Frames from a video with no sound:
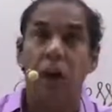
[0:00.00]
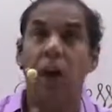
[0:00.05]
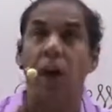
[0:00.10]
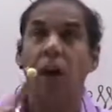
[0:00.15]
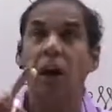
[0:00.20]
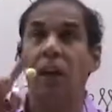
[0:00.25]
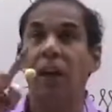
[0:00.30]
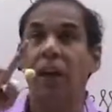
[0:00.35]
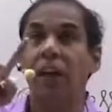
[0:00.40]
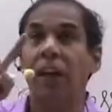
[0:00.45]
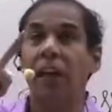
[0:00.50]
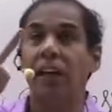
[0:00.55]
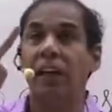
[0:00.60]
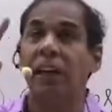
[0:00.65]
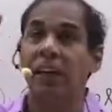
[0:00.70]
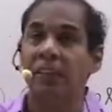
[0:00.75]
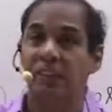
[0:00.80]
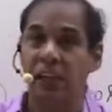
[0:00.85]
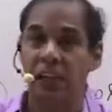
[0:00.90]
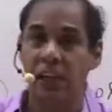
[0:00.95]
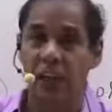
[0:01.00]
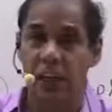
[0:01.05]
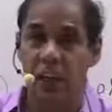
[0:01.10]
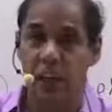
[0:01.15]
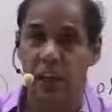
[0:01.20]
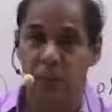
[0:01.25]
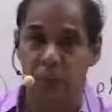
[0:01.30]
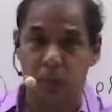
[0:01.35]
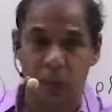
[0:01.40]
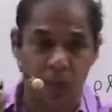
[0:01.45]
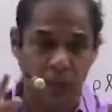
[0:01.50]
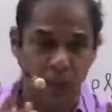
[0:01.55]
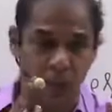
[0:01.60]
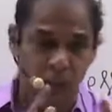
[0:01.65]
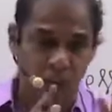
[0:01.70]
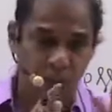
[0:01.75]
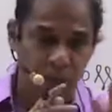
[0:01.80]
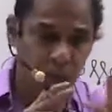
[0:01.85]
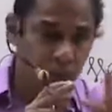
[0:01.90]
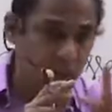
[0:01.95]
Already decided or planned.
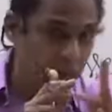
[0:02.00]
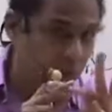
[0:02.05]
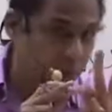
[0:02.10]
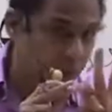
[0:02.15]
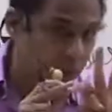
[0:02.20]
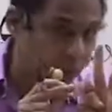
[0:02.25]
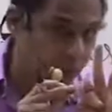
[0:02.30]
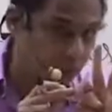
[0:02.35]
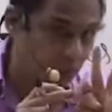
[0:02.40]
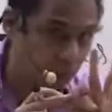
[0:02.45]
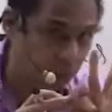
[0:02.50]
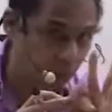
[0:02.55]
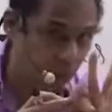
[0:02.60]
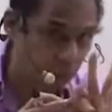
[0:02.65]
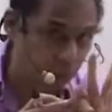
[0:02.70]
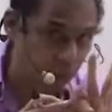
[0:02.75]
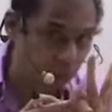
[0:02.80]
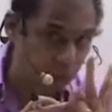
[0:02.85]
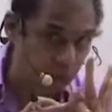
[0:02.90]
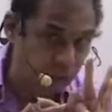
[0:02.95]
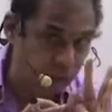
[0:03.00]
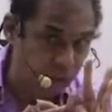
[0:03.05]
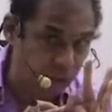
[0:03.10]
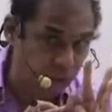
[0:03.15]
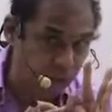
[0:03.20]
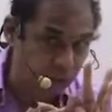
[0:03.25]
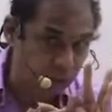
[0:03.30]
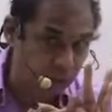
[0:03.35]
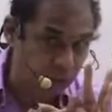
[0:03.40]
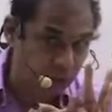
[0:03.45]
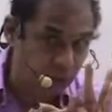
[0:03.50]
Simple present.